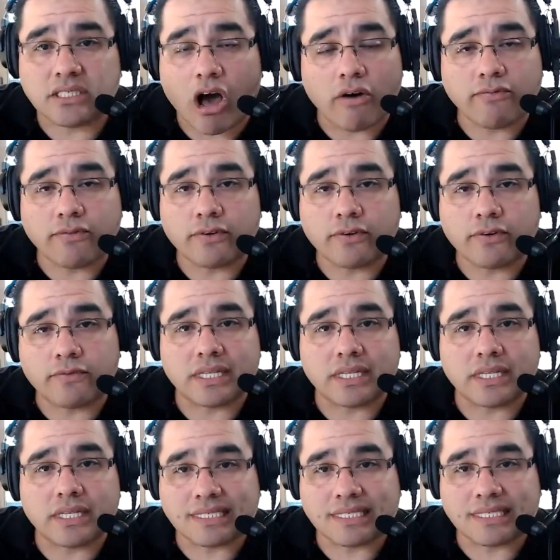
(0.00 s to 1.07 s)
offer for the
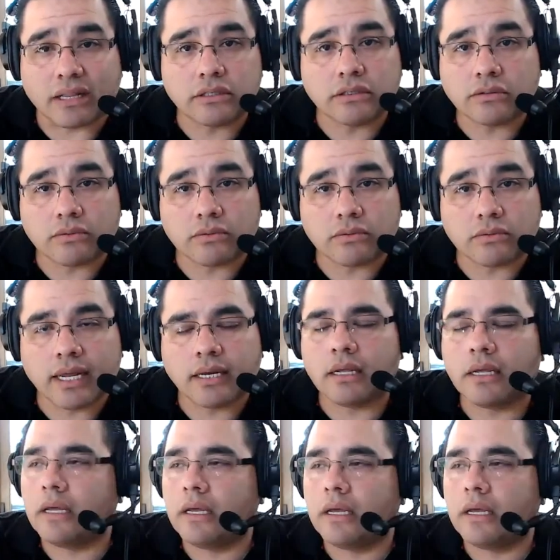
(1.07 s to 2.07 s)
seller, right?